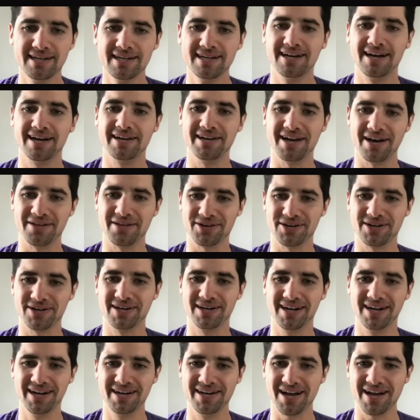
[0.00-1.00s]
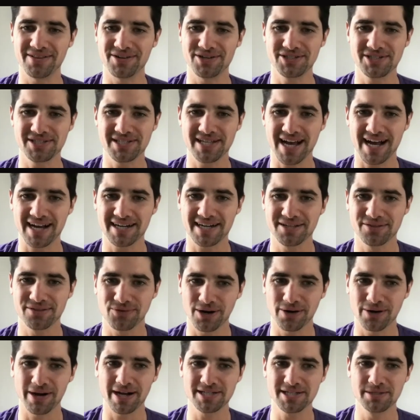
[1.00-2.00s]
Another stat to
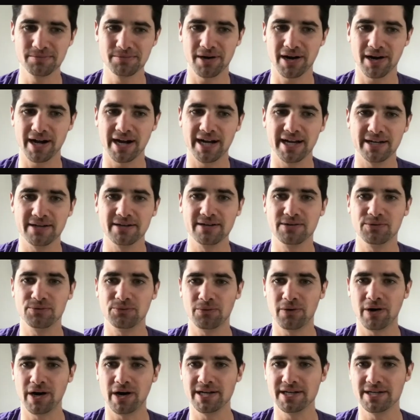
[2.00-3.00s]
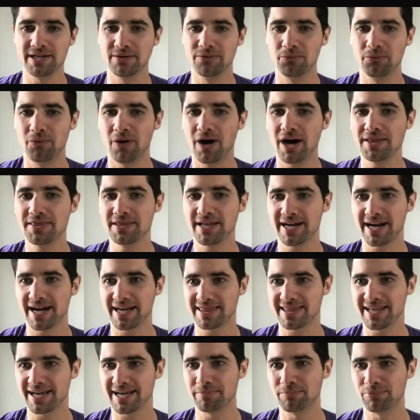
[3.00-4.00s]
throw at you, Brian, one that I
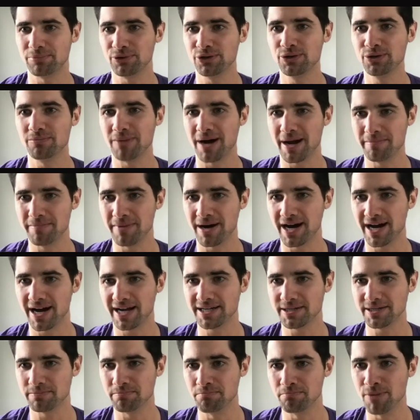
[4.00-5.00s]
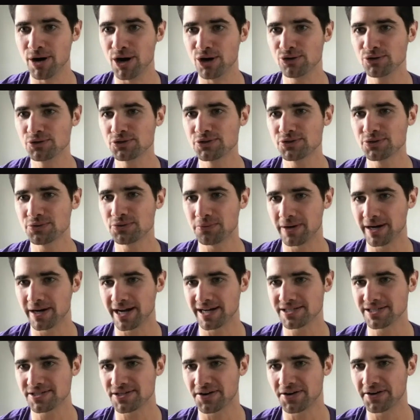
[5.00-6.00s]
think blew my mind most when
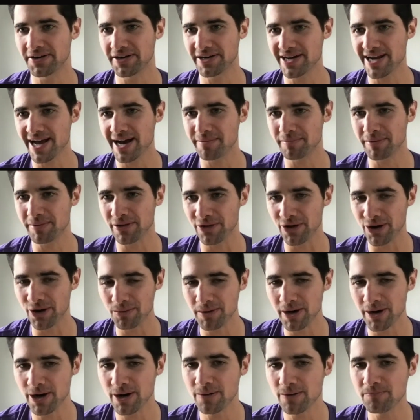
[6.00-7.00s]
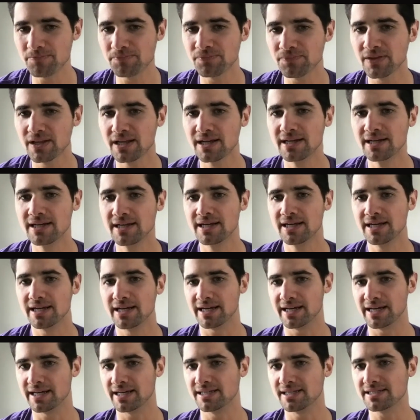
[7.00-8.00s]
I started at Malomo
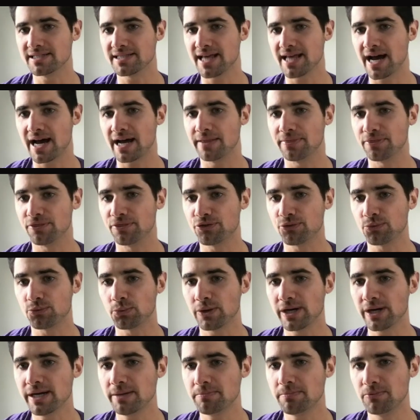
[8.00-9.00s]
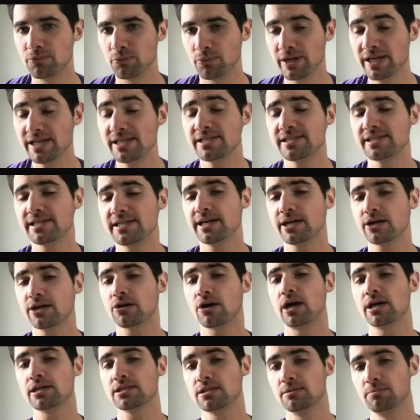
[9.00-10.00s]
is that we see
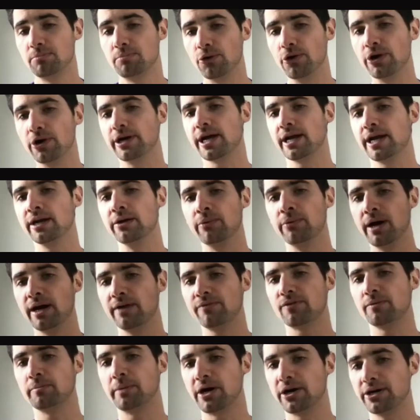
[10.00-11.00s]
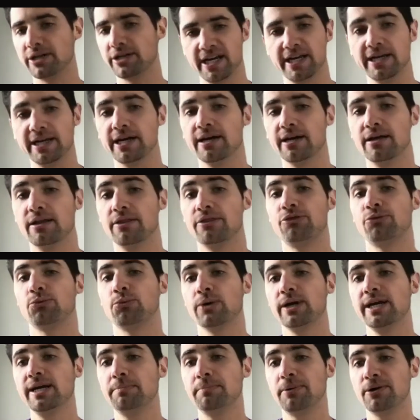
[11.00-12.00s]
across the board anyway from our data,
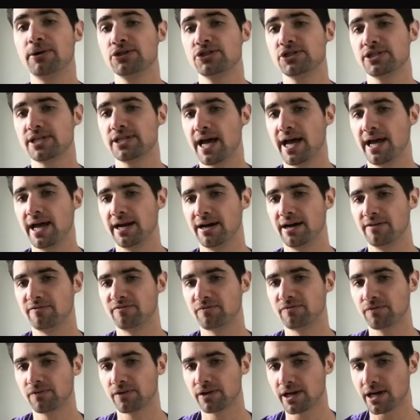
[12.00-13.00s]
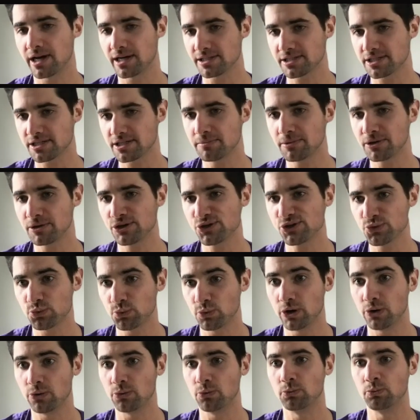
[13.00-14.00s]
3% of customers
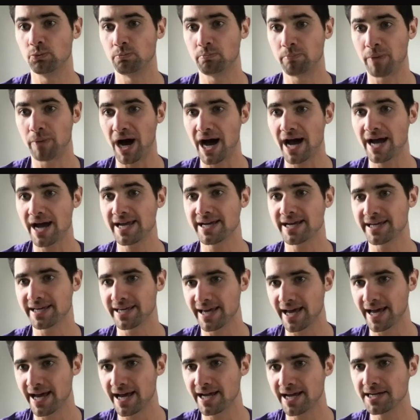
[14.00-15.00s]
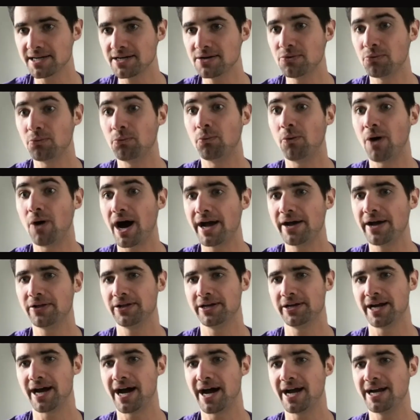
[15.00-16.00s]
will buy again while
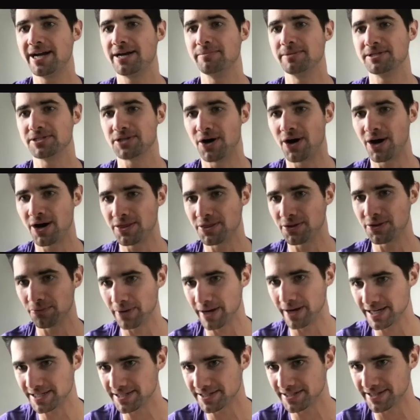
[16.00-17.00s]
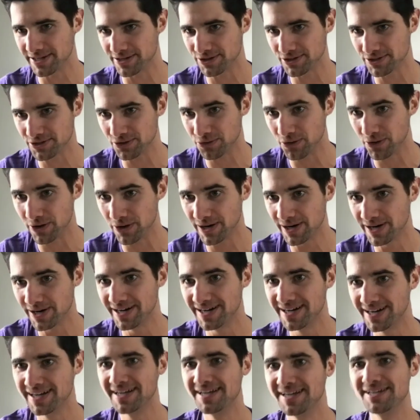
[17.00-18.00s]
an item is on the way to their door.
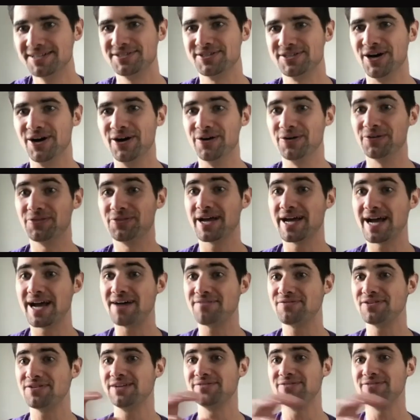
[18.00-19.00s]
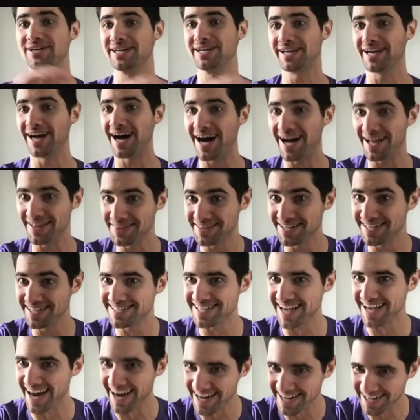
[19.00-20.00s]
So they haven't even gotten
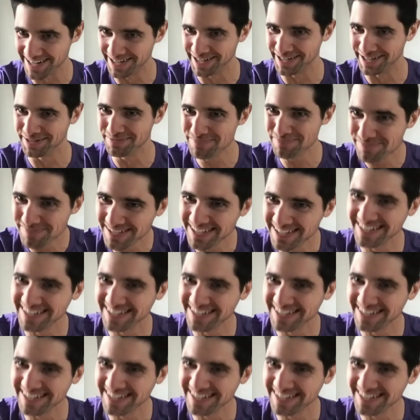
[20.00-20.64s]
this item.